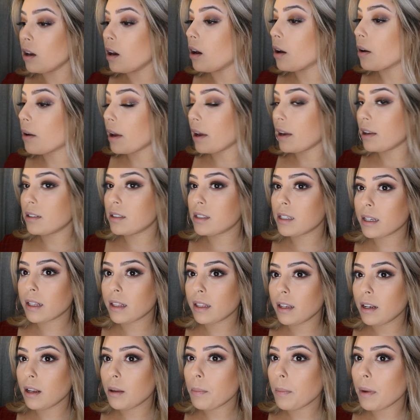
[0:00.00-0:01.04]
Okay, and to
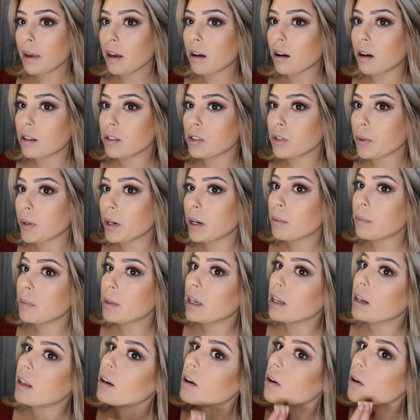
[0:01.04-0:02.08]
clean up my contour, I'm
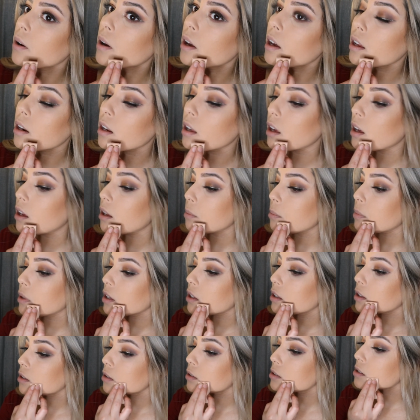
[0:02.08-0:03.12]
going to go ahead and be
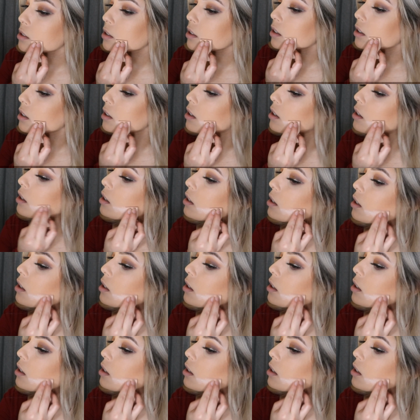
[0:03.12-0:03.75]
using